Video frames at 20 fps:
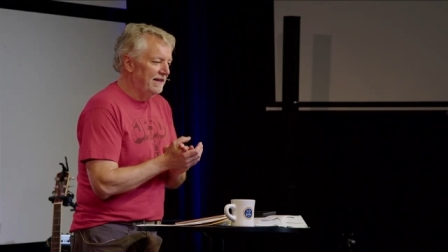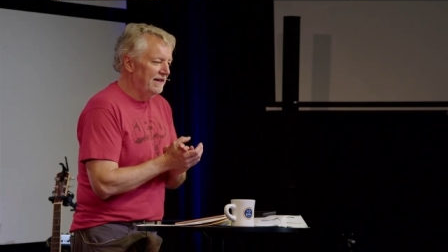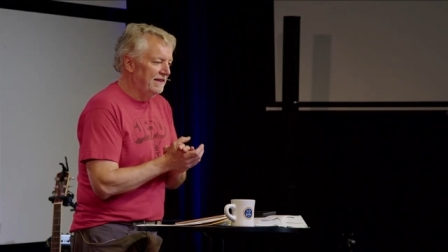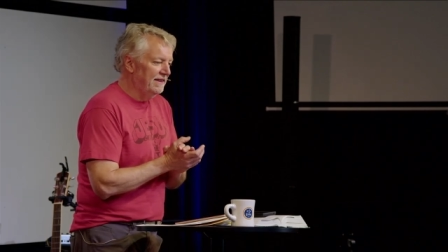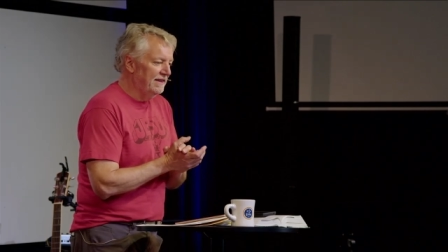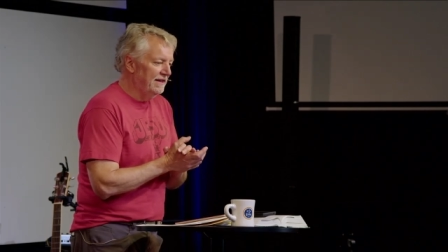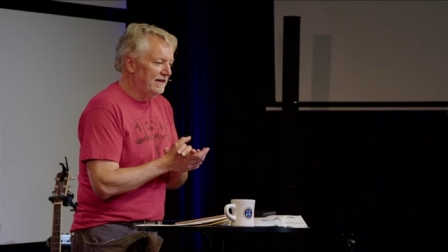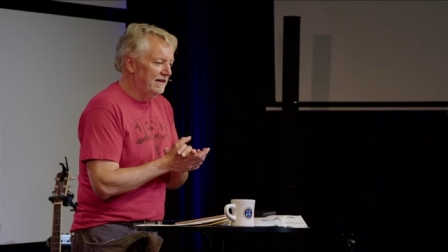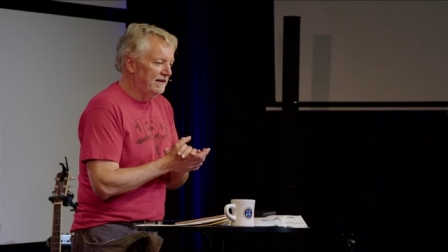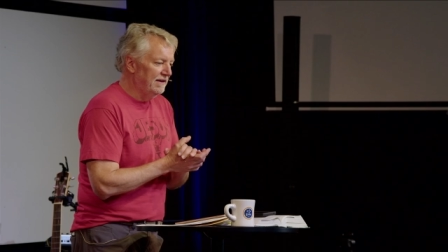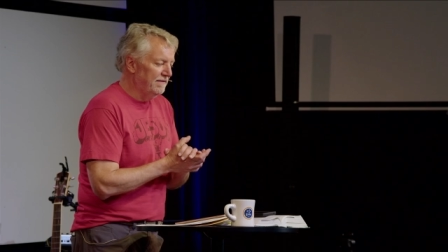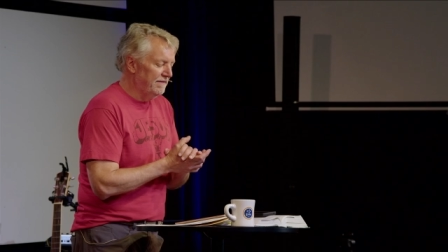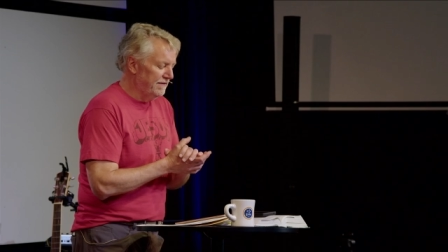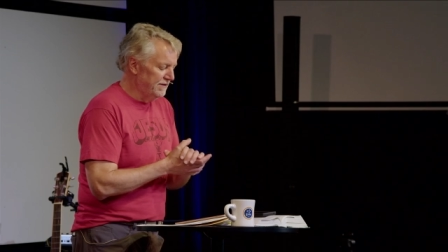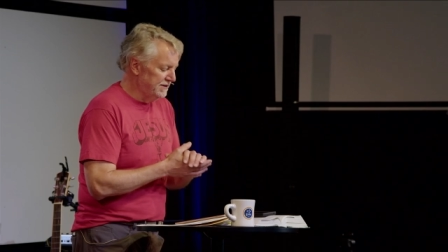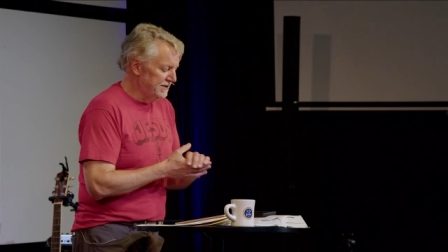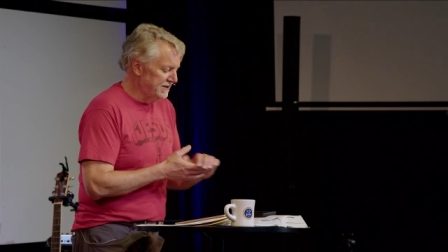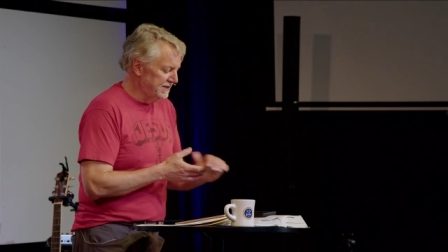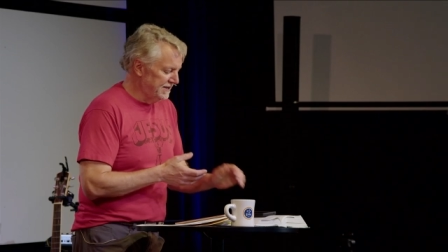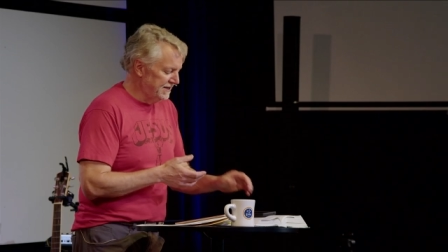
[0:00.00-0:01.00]
in the
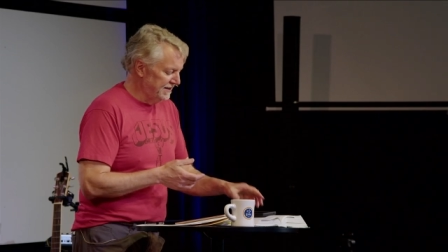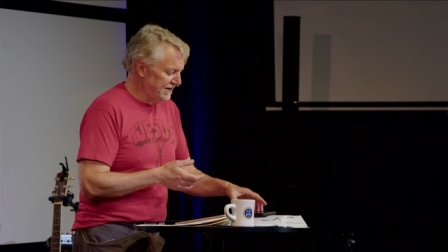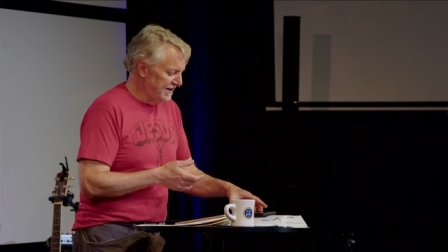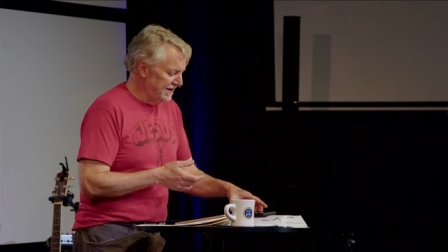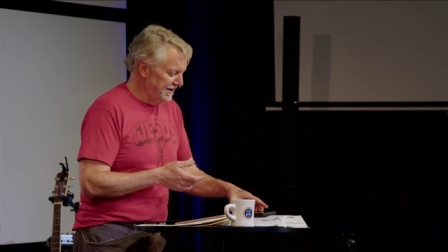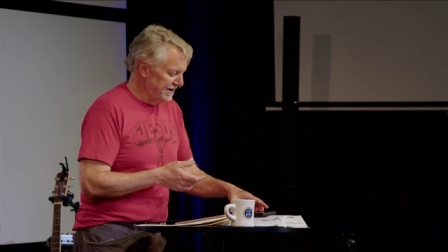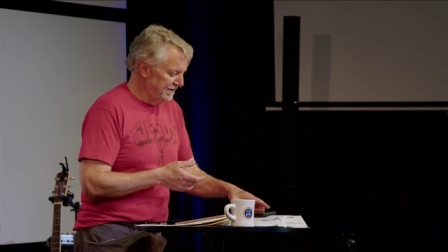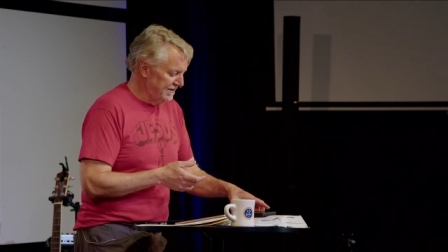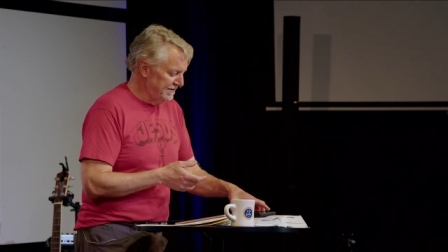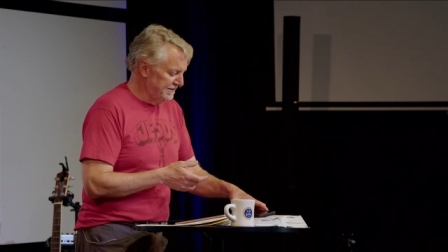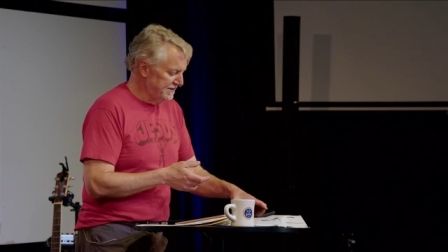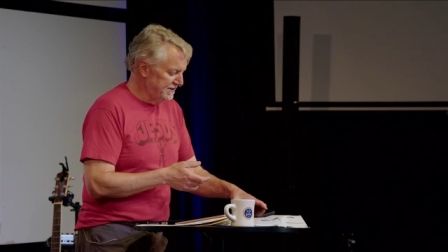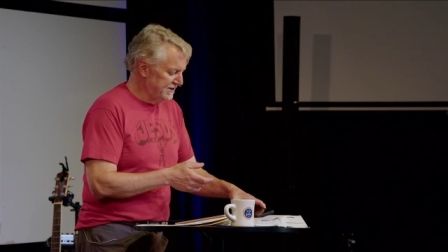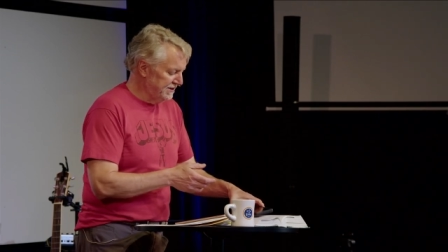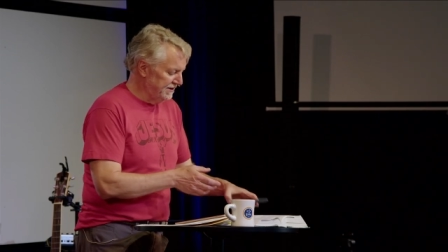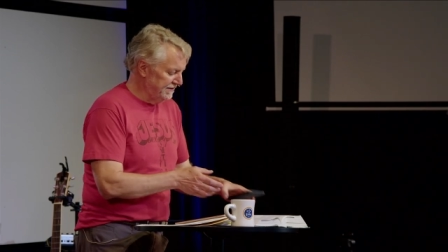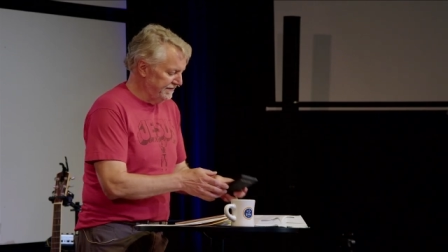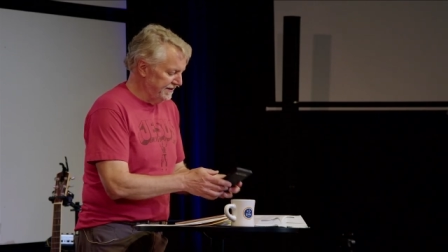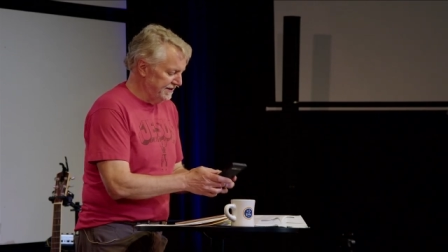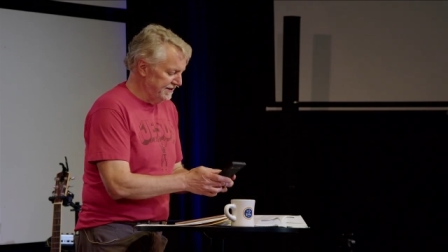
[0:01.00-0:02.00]
first uh,
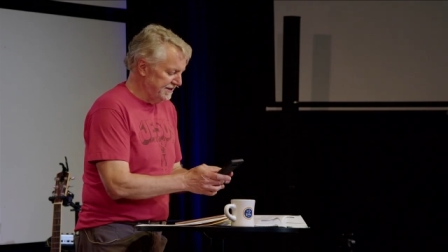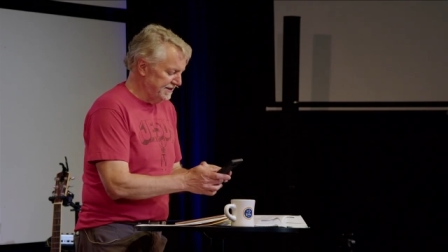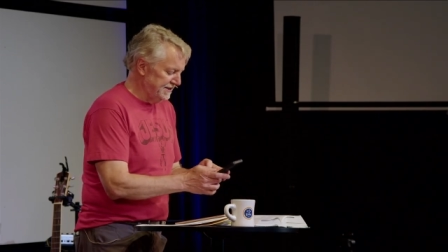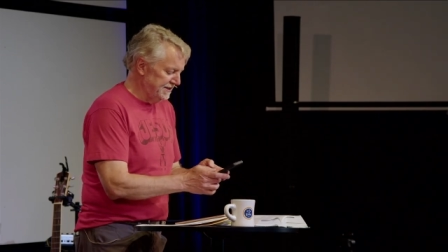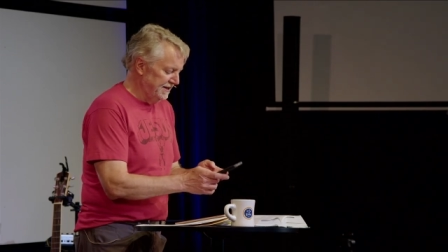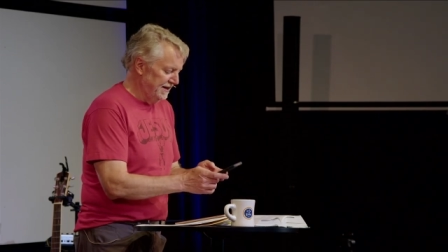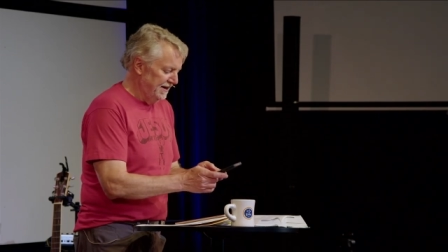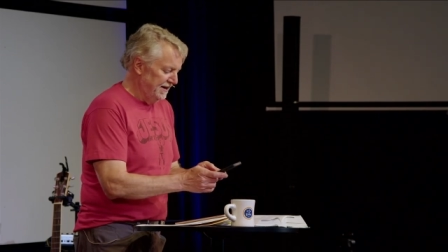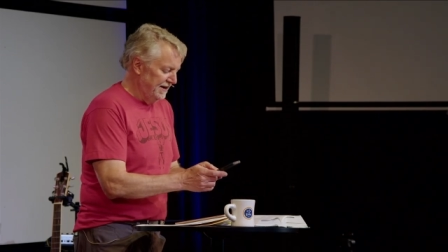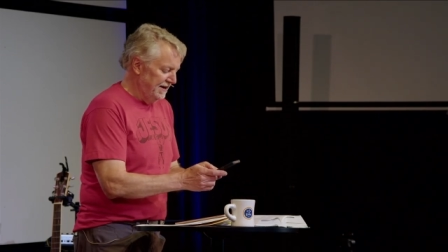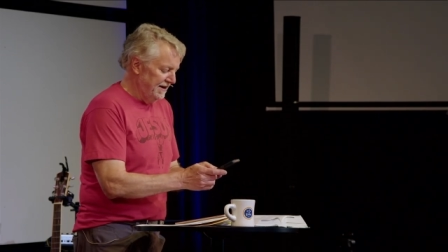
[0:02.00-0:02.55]
service,